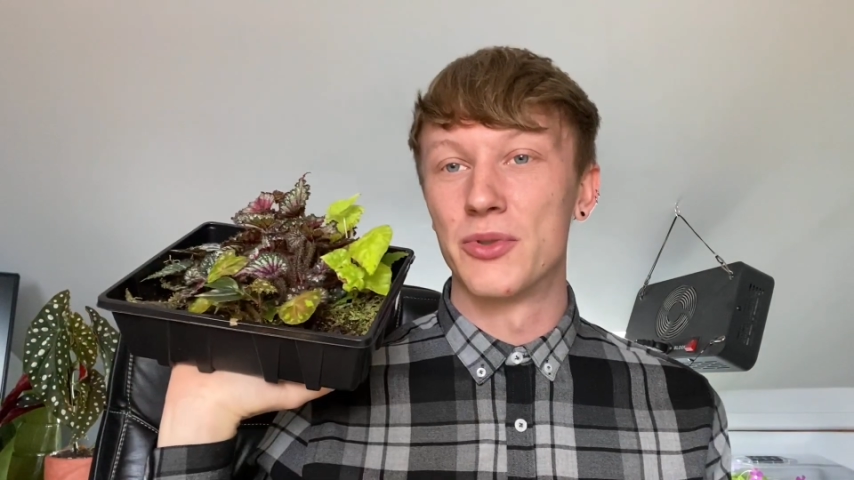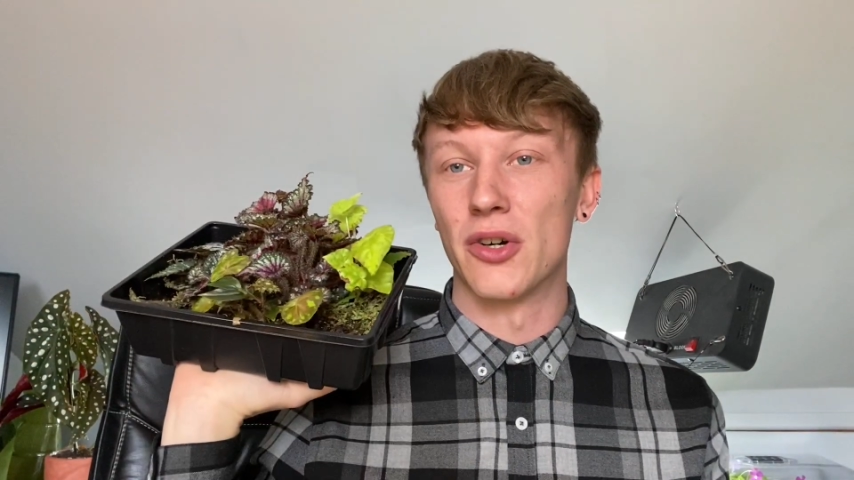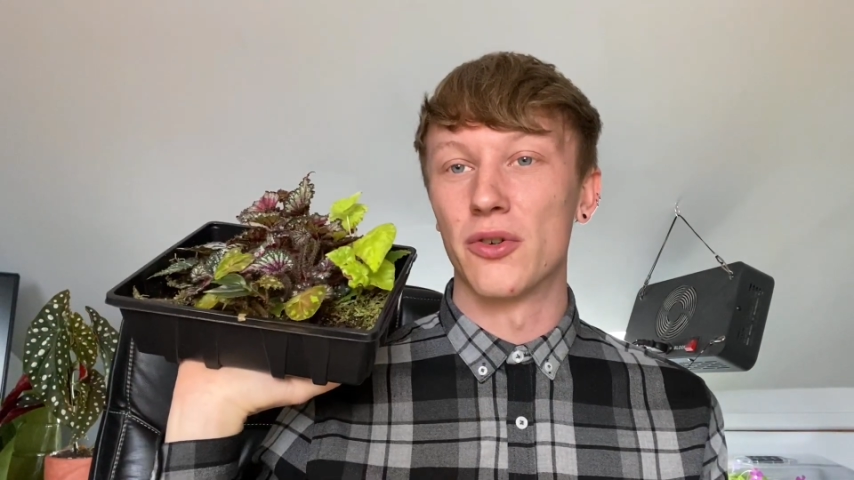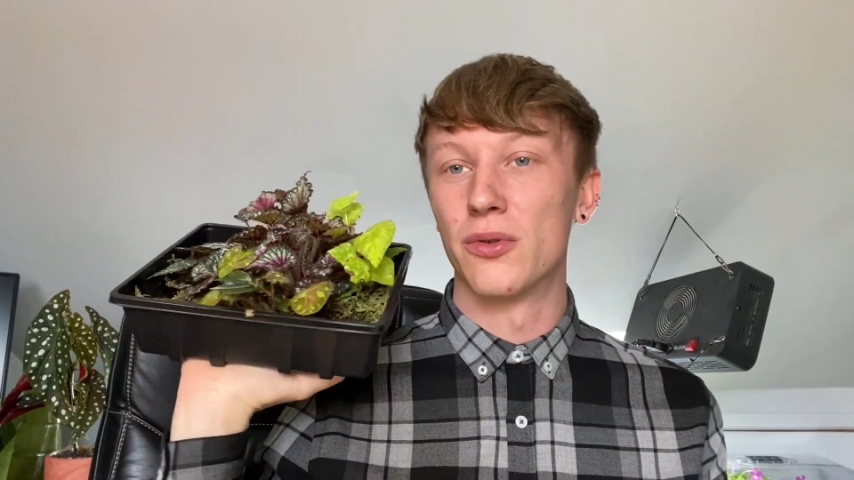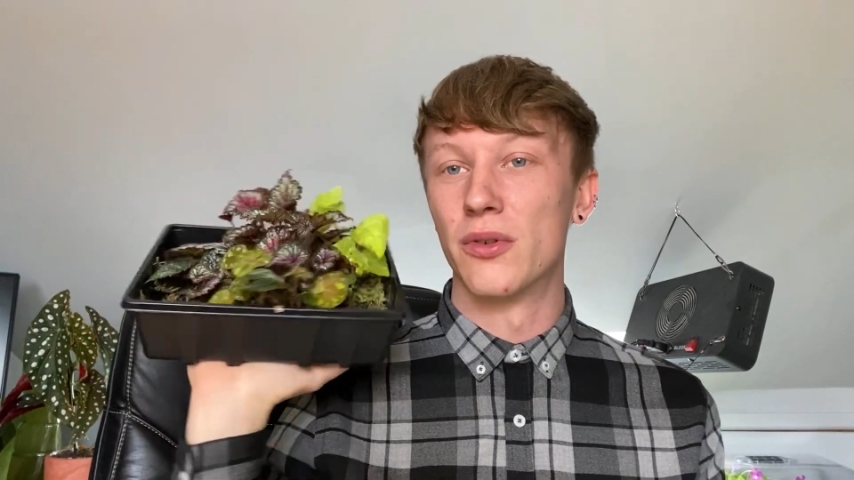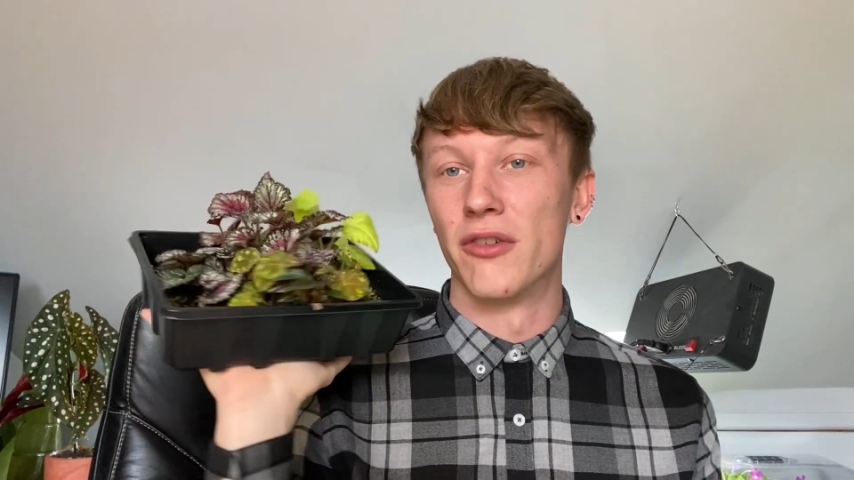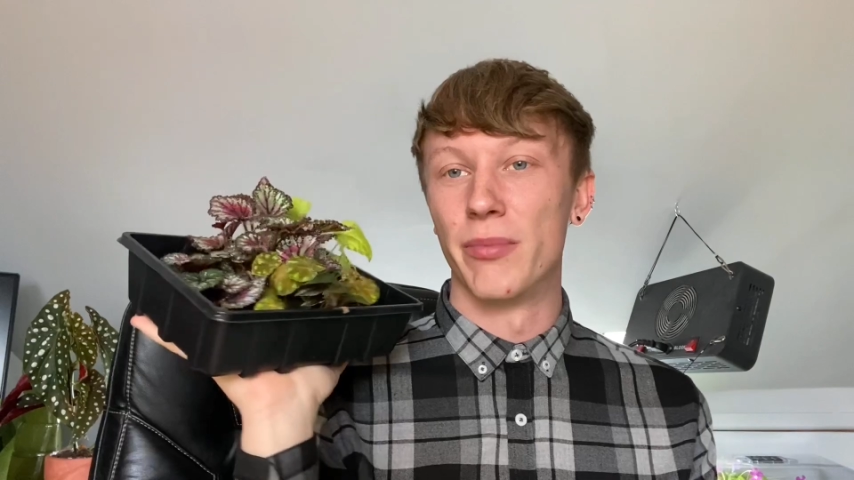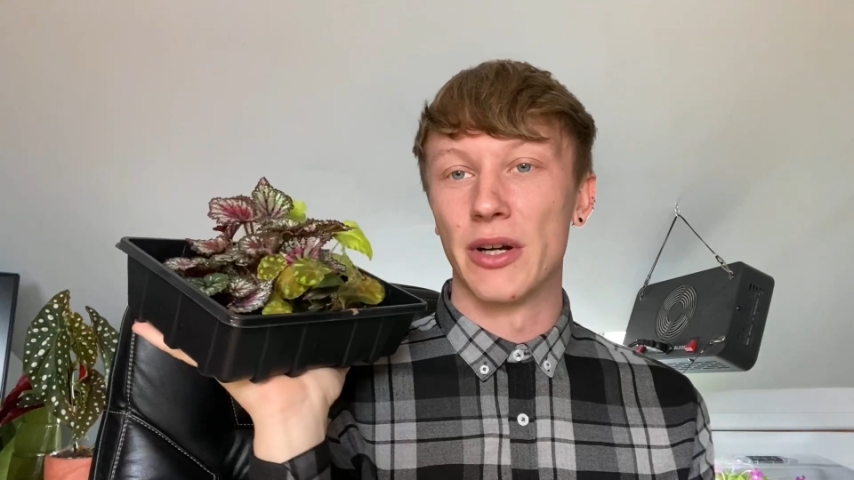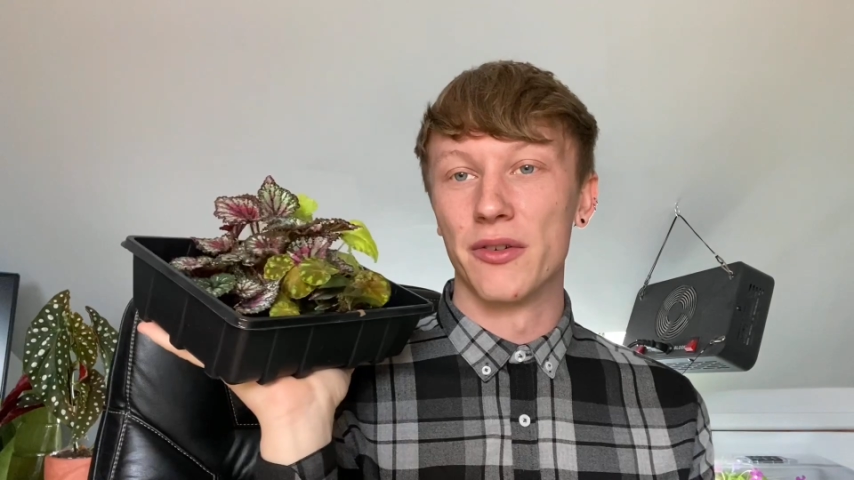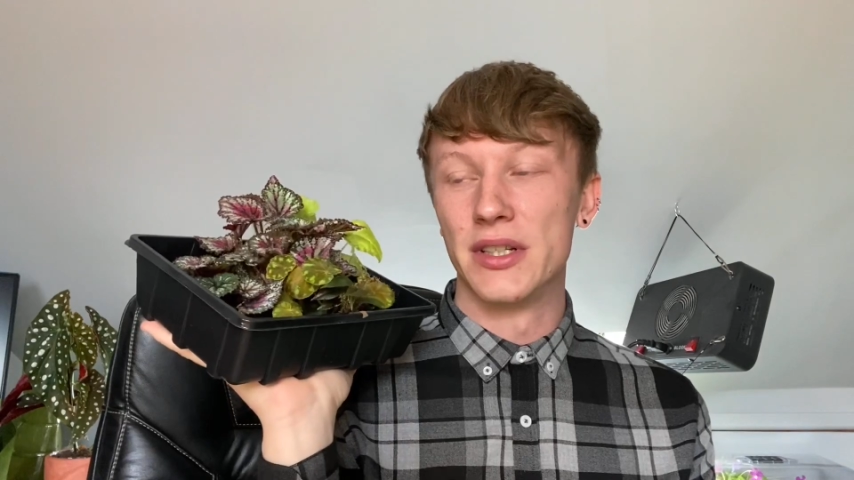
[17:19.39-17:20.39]
jungle of
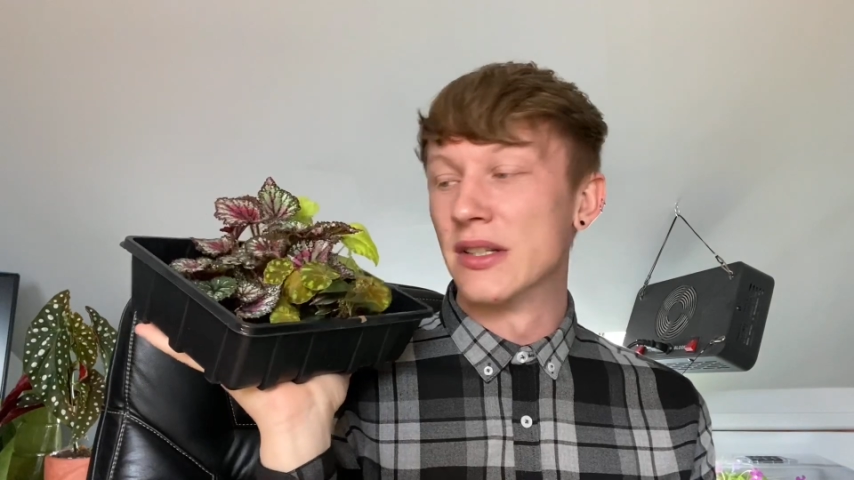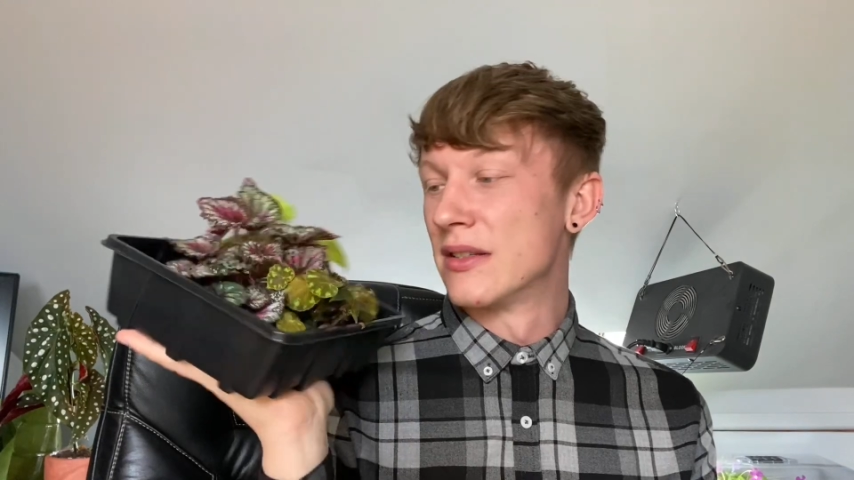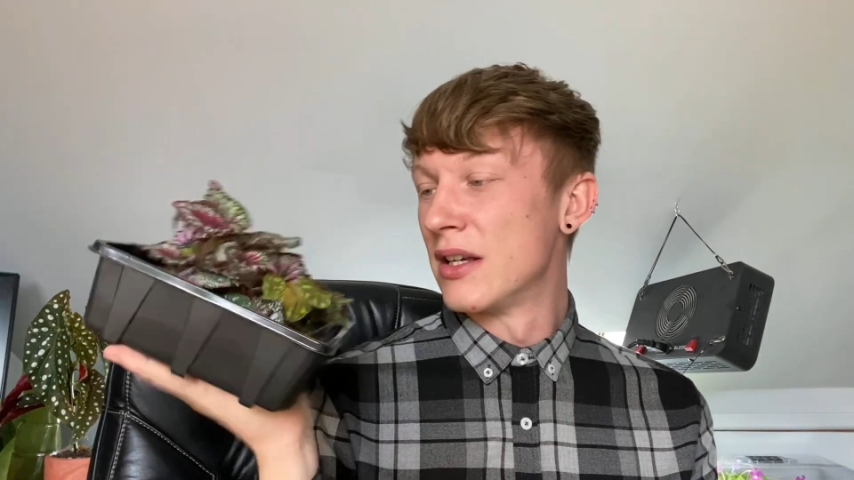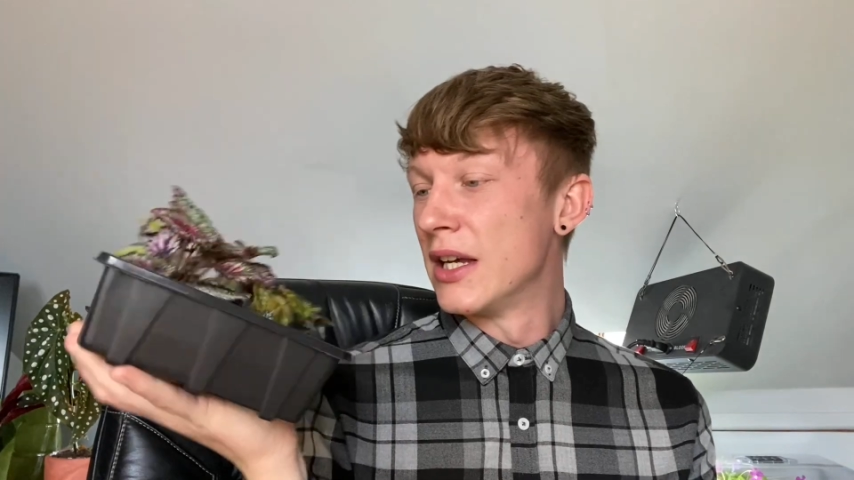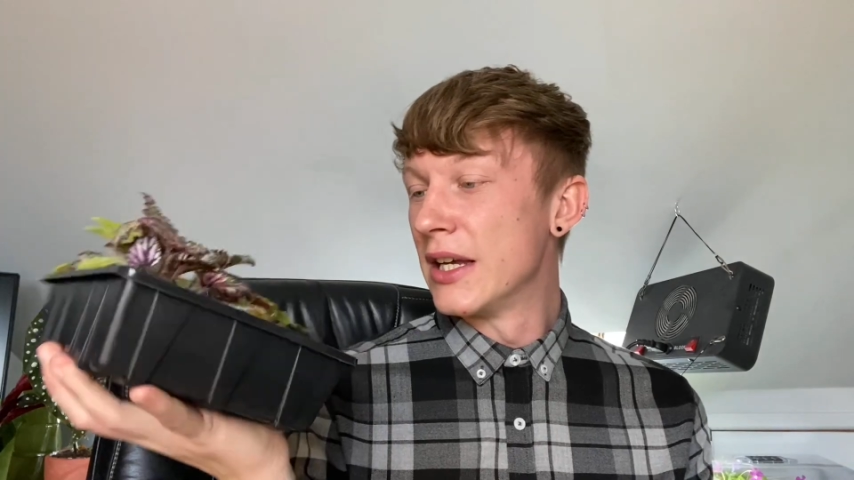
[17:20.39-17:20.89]
begonias.